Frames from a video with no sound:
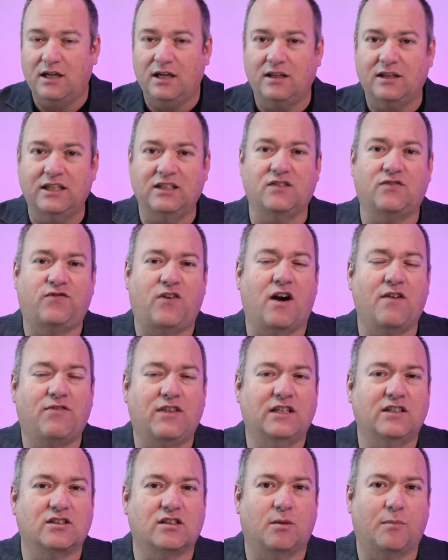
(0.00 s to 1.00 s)
These are 5
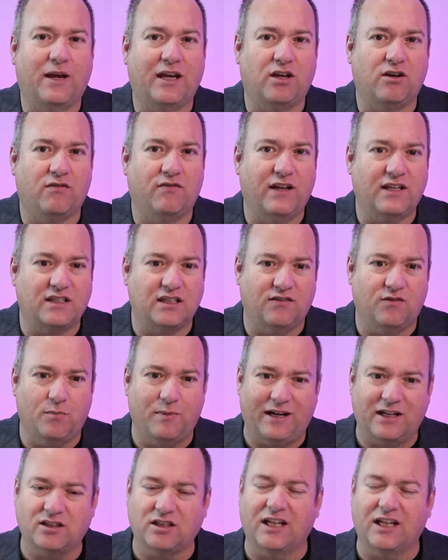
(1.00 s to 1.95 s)
things that will make your events even better. So